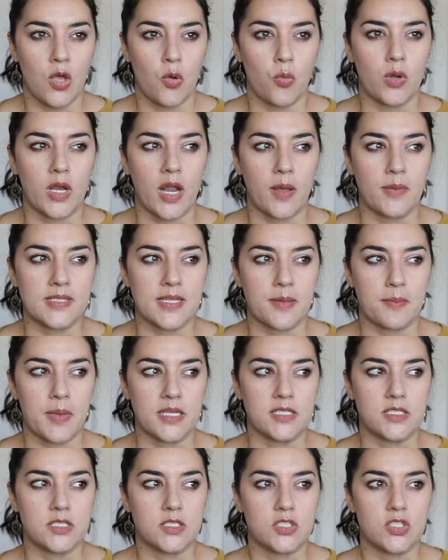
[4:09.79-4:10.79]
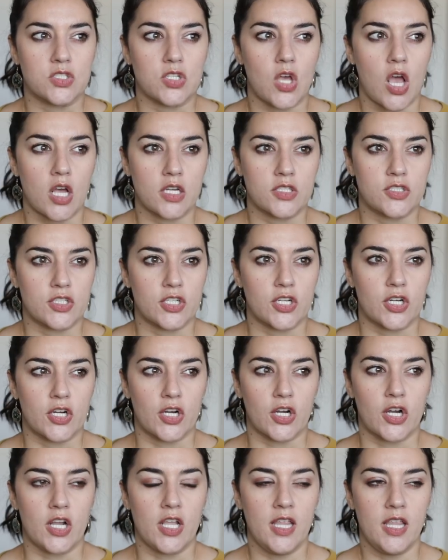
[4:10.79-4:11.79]
when I was at my
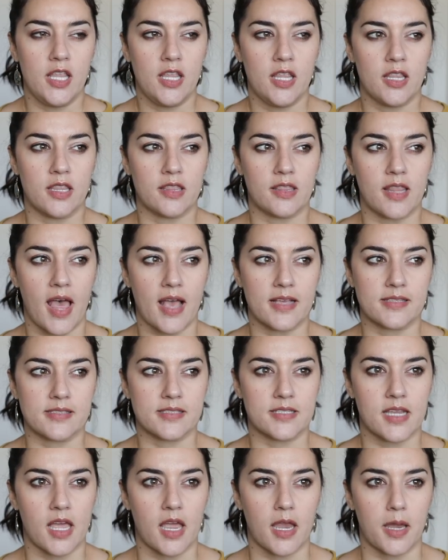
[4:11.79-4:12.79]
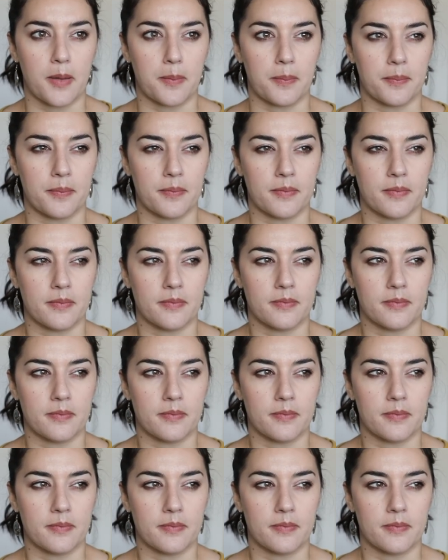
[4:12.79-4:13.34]
doctor last time,